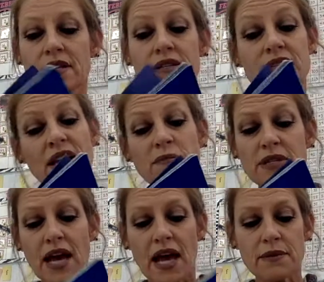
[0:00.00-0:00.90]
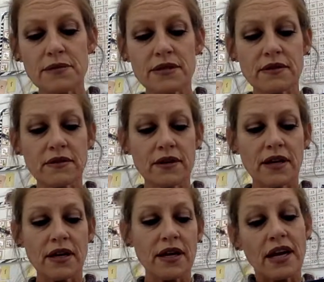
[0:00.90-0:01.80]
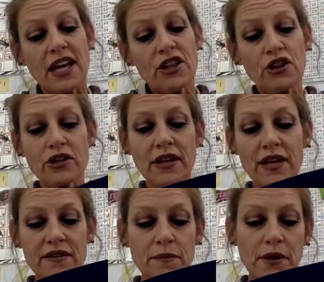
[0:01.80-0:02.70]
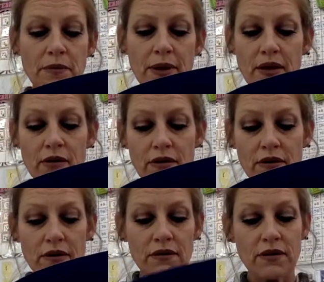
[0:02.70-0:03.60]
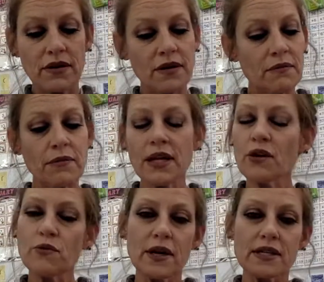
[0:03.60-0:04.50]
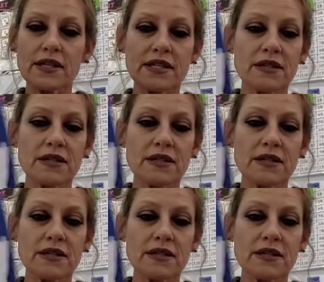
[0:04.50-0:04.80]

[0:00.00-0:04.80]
Sometimes it looked like spilt milk, but it wasn't